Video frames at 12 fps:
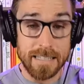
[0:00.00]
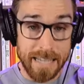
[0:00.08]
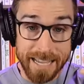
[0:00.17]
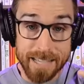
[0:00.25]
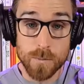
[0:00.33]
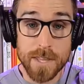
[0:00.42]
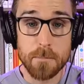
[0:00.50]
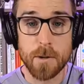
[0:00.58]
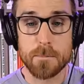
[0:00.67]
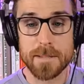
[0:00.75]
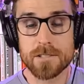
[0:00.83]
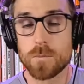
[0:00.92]
and with
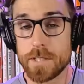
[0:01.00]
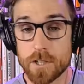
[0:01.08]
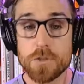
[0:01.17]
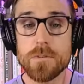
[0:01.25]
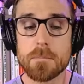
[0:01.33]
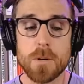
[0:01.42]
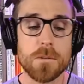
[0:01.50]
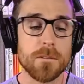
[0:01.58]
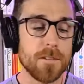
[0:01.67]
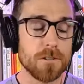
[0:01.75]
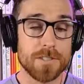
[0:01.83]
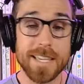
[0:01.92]
purpose. When you're doing both
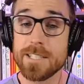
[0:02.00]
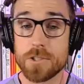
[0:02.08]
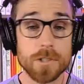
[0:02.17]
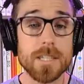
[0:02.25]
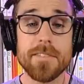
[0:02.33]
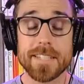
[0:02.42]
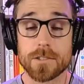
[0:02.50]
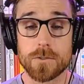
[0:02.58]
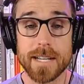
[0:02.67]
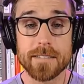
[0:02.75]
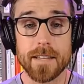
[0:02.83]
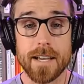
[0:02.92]
of those things, you're living a
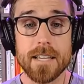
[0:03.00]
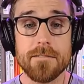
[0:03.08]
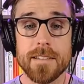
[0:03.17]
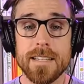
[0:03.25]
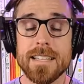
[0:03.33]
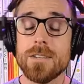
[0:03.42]
great life,